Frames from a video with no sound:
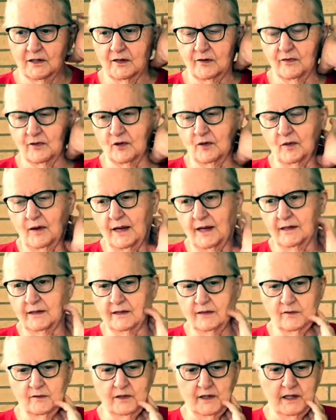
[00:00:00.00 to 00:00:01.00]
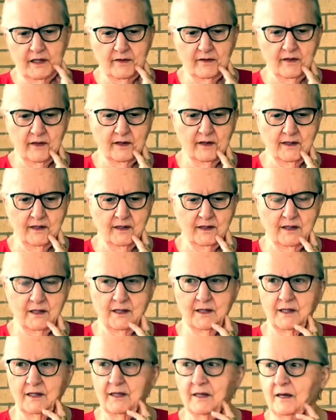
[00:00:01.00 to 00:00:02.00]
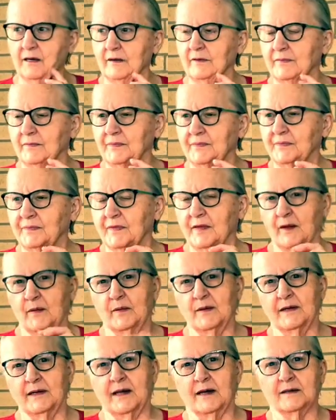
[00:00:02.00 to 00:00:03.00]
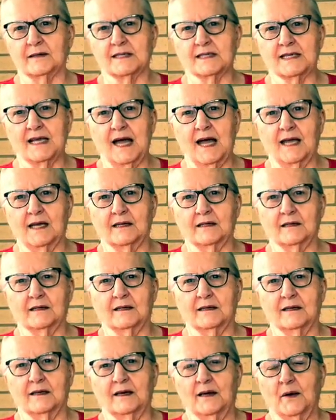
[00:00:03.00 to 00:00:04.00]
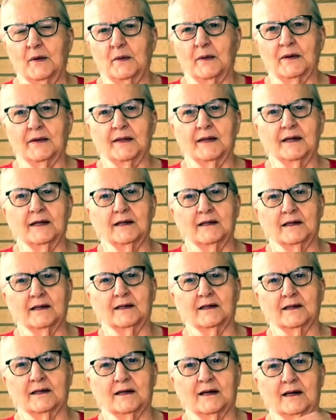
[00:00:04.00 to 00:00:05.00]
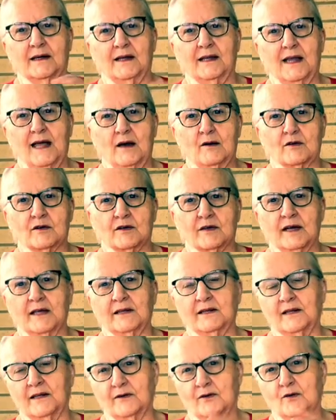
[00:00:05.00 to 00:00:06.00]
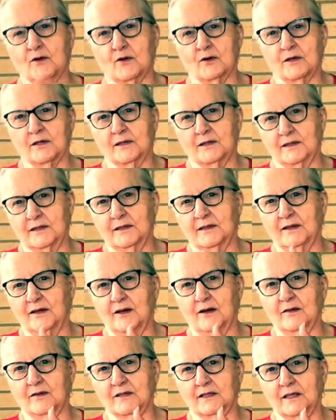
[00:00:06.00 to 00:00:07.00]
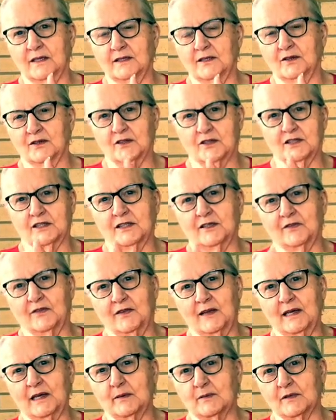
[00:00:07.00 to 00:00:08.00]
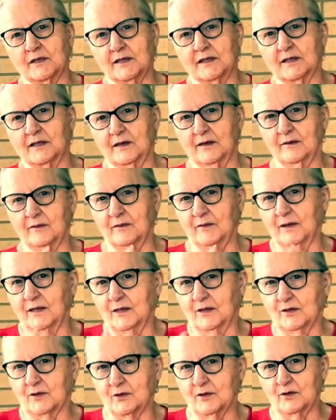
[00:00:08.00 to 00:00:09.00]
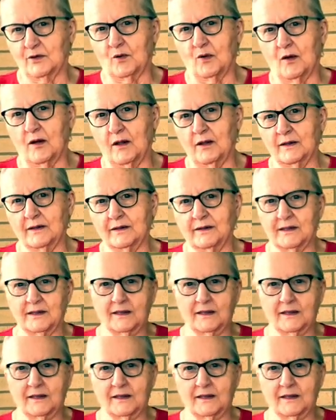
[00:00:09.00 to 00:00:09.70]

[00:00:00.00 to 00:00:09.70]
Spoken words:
for a while and whatever, and then he went outside. Well, then it got louder, and then of course all of a sudden you could see flames. It went through the wall, and then